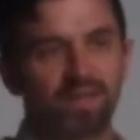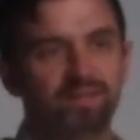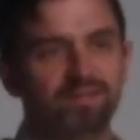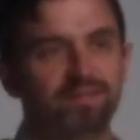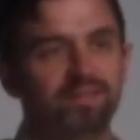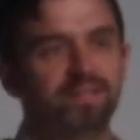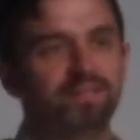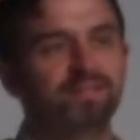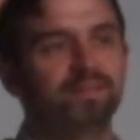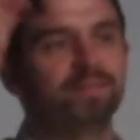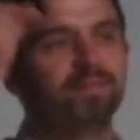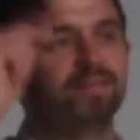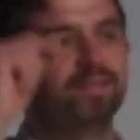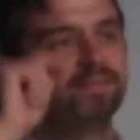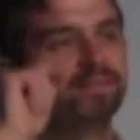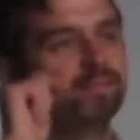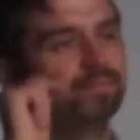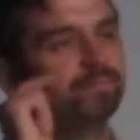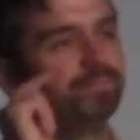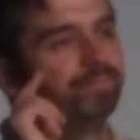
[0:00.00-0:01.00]

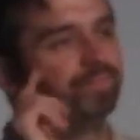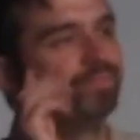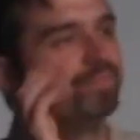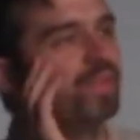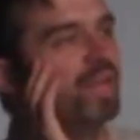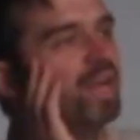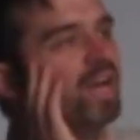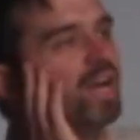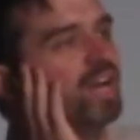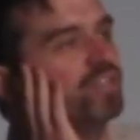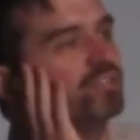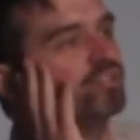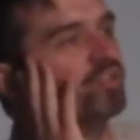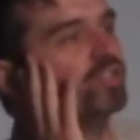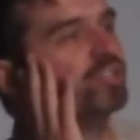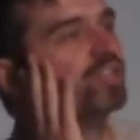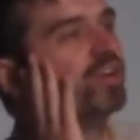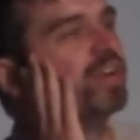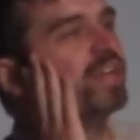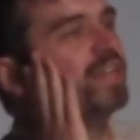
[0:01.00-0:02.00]
Listen. So
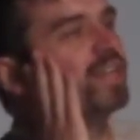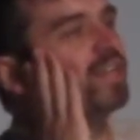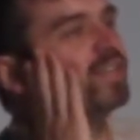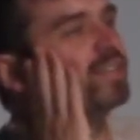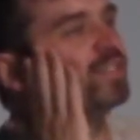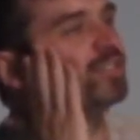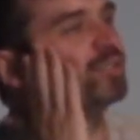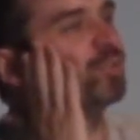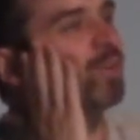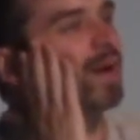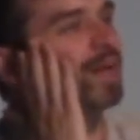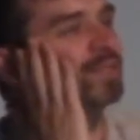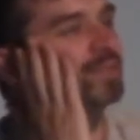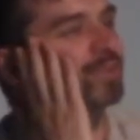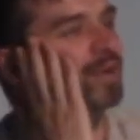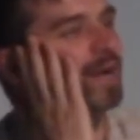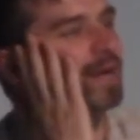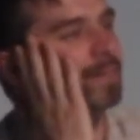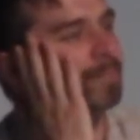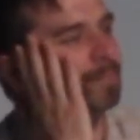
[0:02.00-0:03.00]
he's already done this twice,
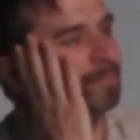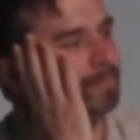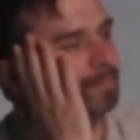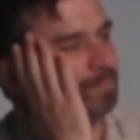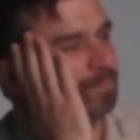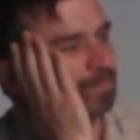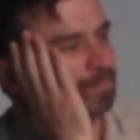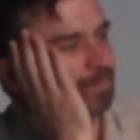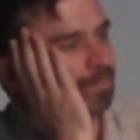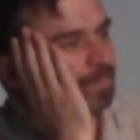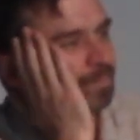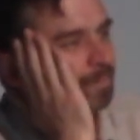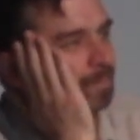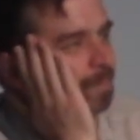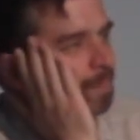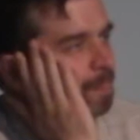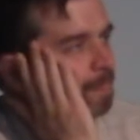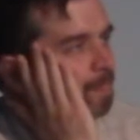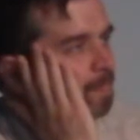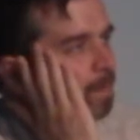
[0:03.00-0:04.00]
right?
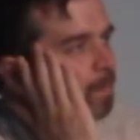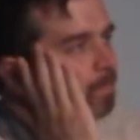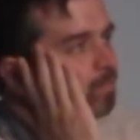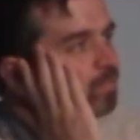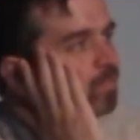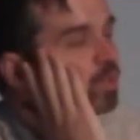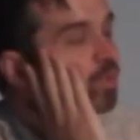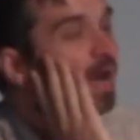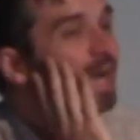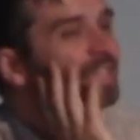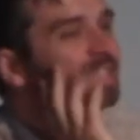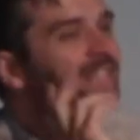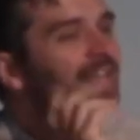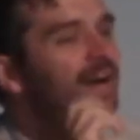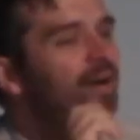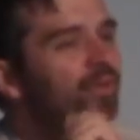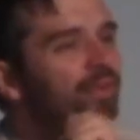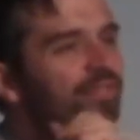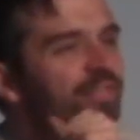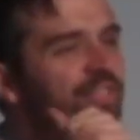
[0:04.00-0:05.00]
Twice
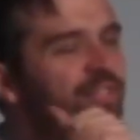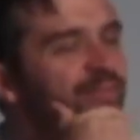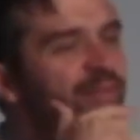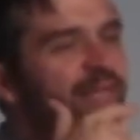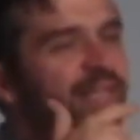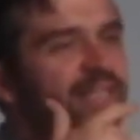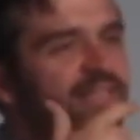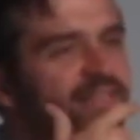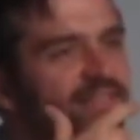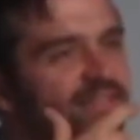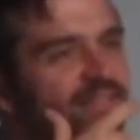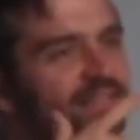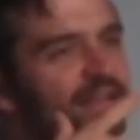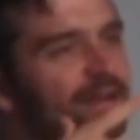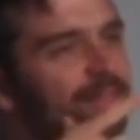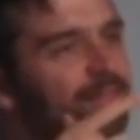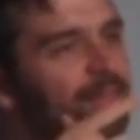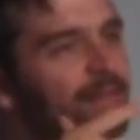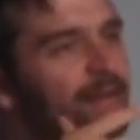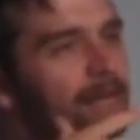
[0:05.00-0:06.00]
now we've experienced the
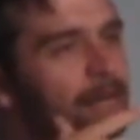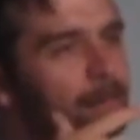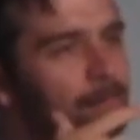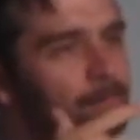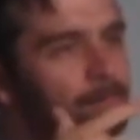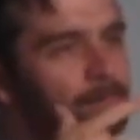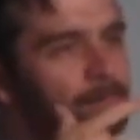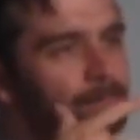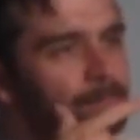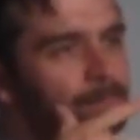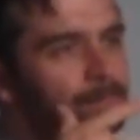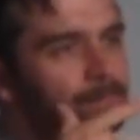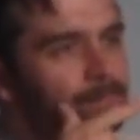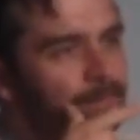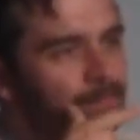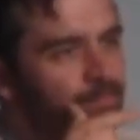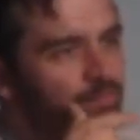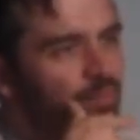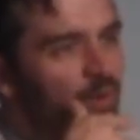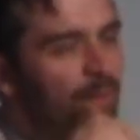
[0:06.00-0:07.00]
same thing,
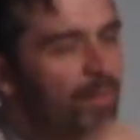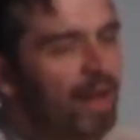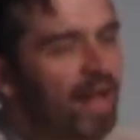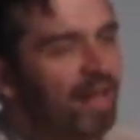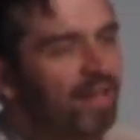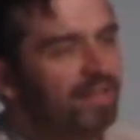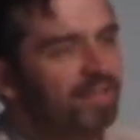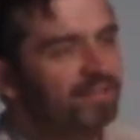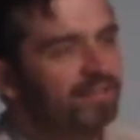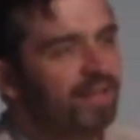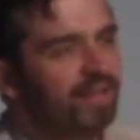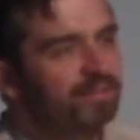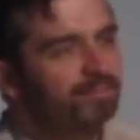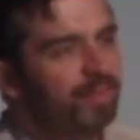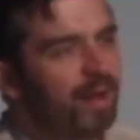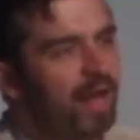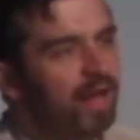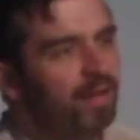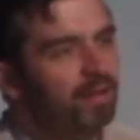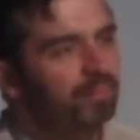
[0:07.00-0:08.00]
where Balak has asked
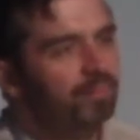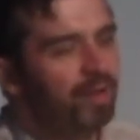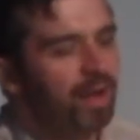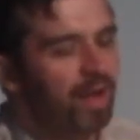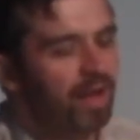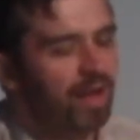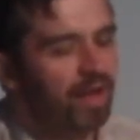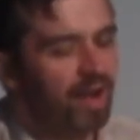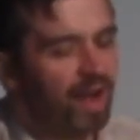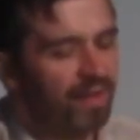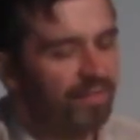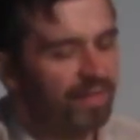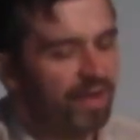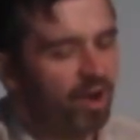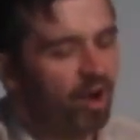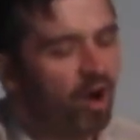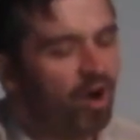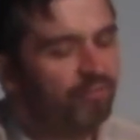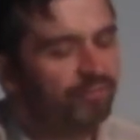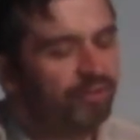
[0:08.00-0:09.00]
Balaam, and they
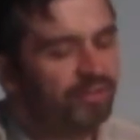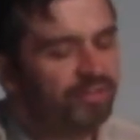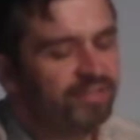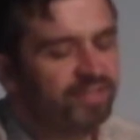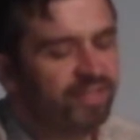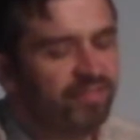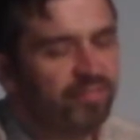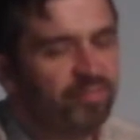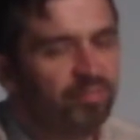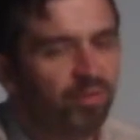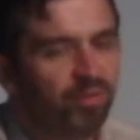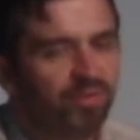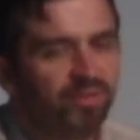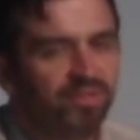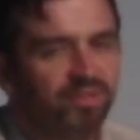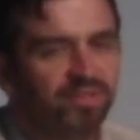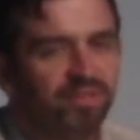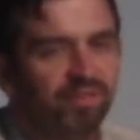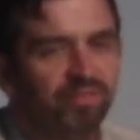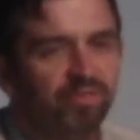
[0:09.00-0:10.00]
offered 7 bulls
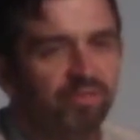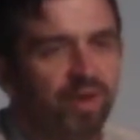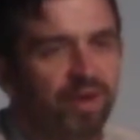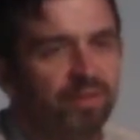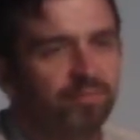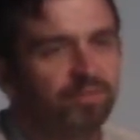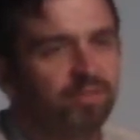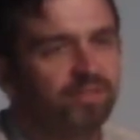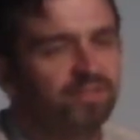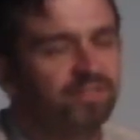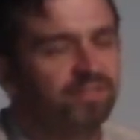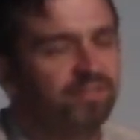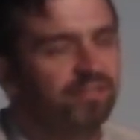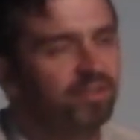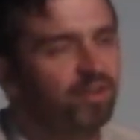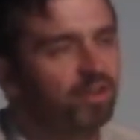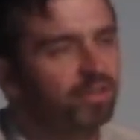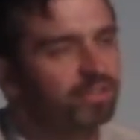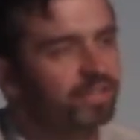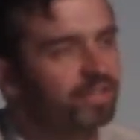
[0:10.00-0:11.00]
and 7 rams on 7
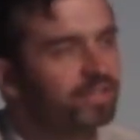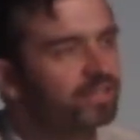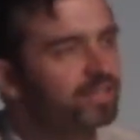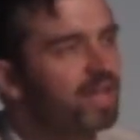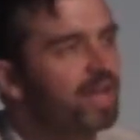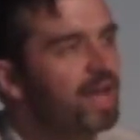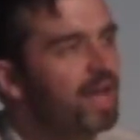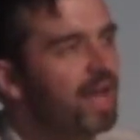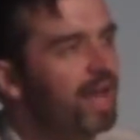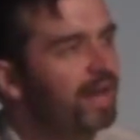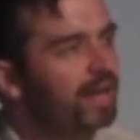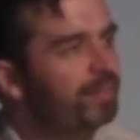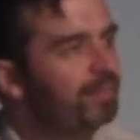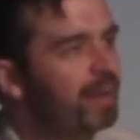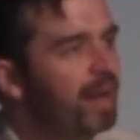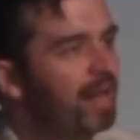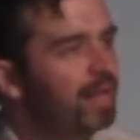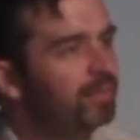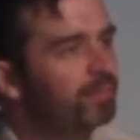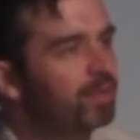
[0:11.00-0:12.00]
altars, and
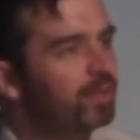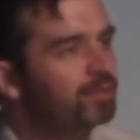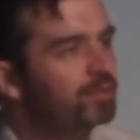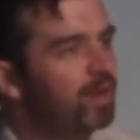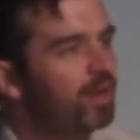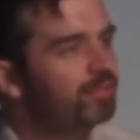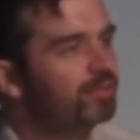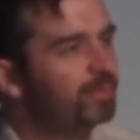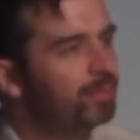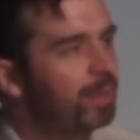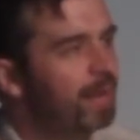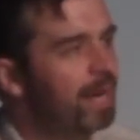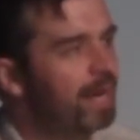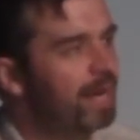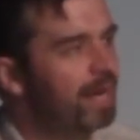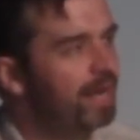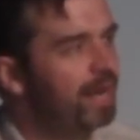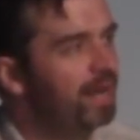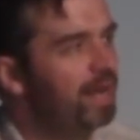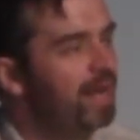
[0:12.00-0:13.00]
Balaam goes off to
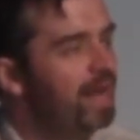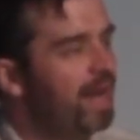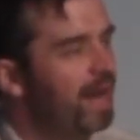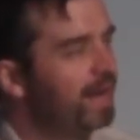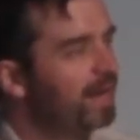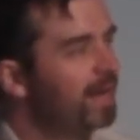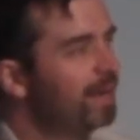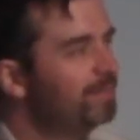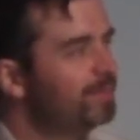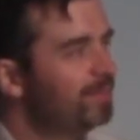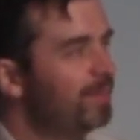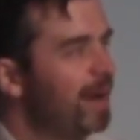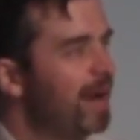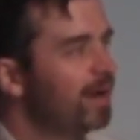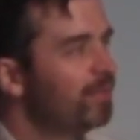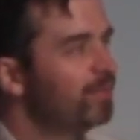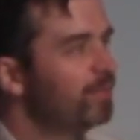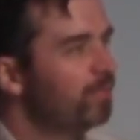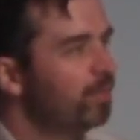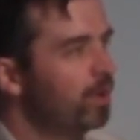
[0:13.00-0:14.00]
pray and comes
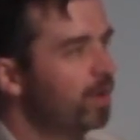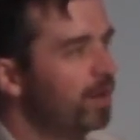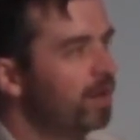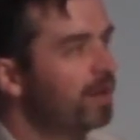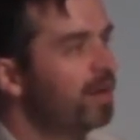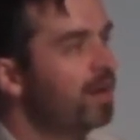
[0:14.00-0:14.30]
back with a word